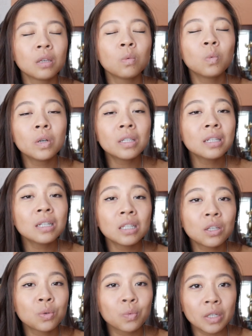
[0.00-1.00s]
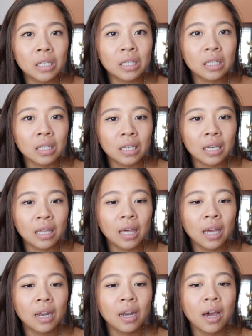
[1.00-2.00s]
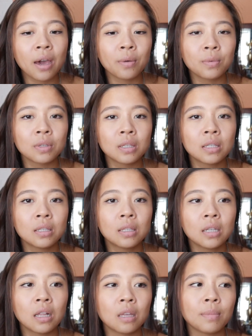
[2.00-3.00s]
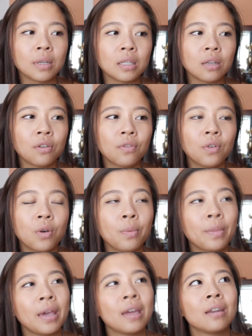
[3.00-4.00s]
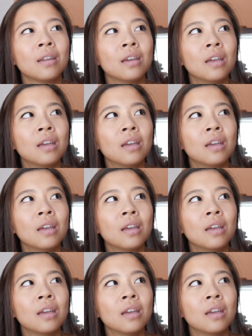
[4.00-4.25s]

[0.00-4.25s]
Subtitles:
It wasn't until recently that I was telling myself, oh man,